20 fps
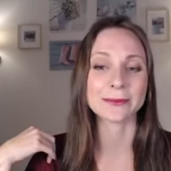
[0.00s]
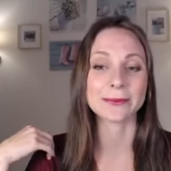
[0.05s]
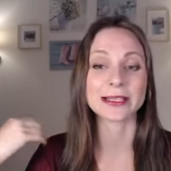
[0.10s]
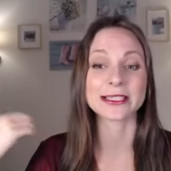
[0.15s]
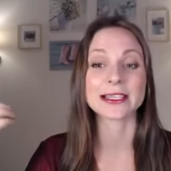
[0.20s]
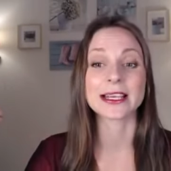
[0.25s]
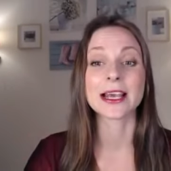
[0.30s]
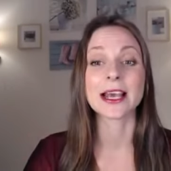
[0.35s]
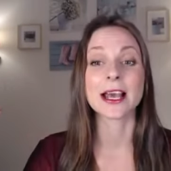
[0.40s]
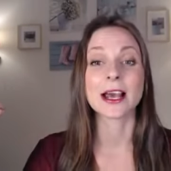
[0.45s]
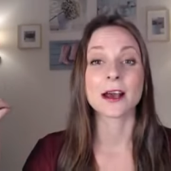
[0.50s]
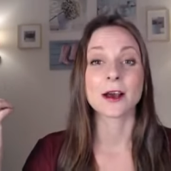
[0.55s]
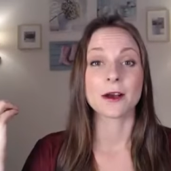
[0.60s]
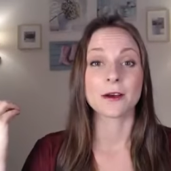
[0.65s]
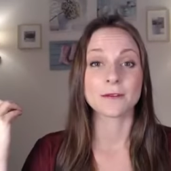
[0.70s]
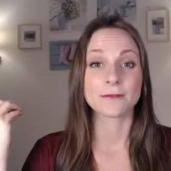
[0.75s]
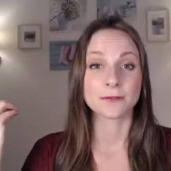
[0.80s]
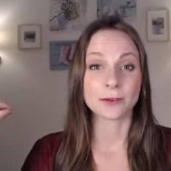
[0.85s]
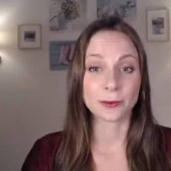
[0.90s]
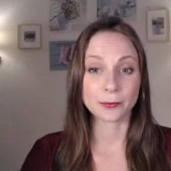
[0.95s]
But
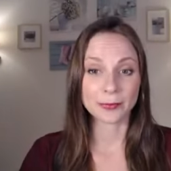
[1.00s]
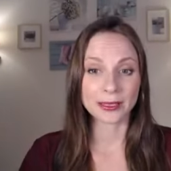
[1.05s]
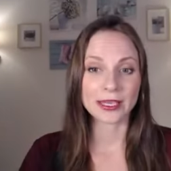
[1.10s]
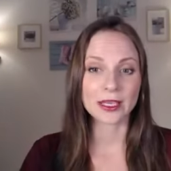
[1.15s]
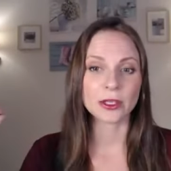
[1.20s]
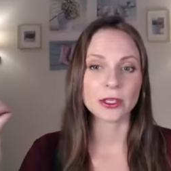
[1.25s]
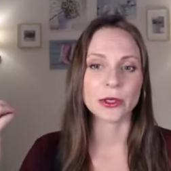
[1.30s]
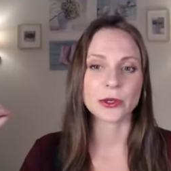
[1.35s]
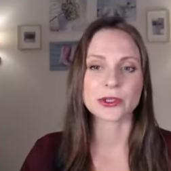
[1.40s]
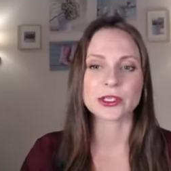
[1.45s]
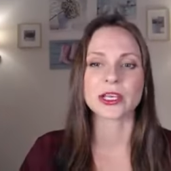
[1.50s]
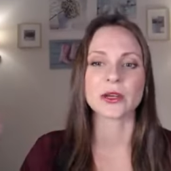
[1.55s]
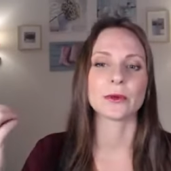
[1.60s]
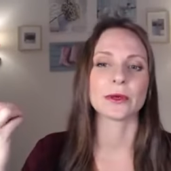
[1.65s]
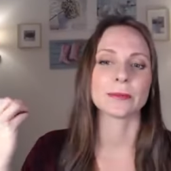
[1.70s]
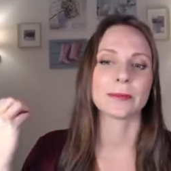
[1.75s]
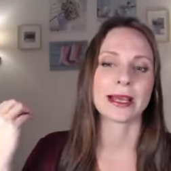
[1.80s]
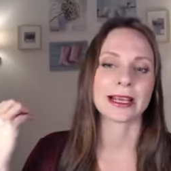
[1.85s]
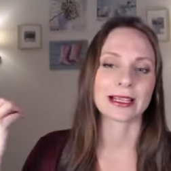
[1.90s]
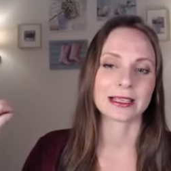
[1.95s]
for me, usually
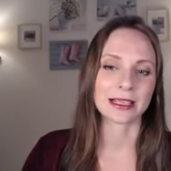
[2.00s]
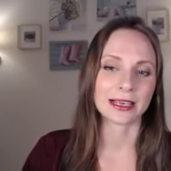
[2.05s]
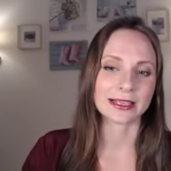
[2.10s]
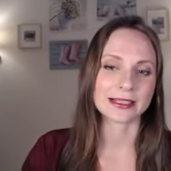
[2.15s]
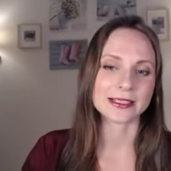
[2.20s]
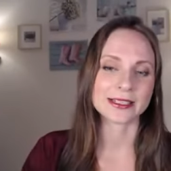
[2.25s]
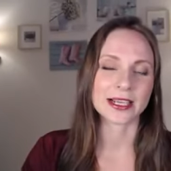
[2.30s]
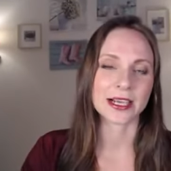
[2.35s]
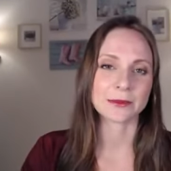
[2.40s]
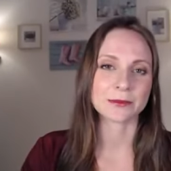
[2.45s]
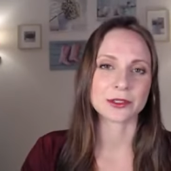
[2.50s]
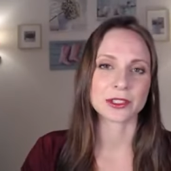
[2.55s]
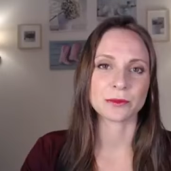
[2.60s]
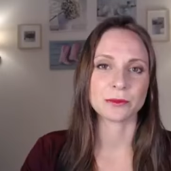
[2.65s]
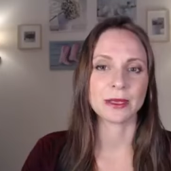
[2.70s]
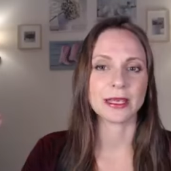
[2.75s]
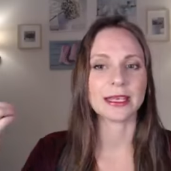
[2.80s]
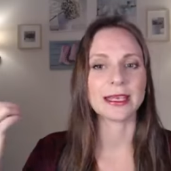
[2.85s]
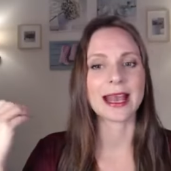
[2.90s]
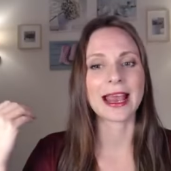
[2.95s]
when my clients come to
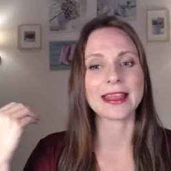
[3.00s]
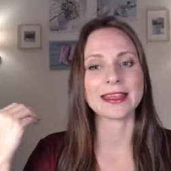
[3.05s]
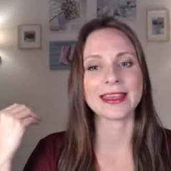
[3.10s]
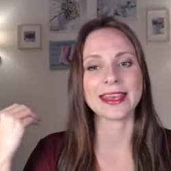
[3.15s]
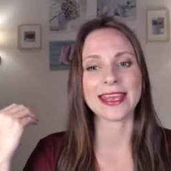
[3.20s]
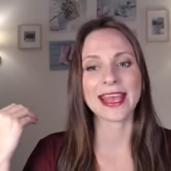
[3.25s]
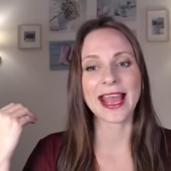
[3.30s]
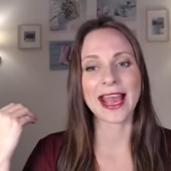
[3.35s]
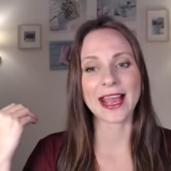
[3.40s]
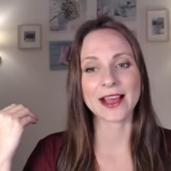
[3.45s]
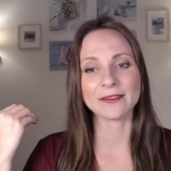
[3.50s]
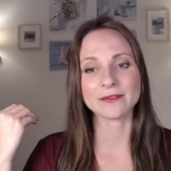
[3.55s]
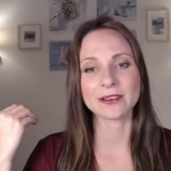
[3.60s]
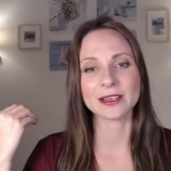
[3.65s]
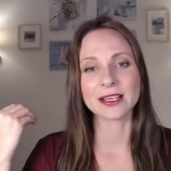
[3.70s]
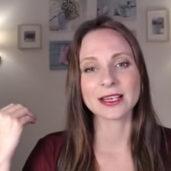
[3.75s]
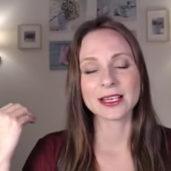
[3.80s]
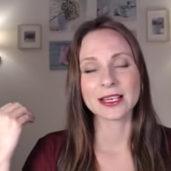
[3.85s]
me and they have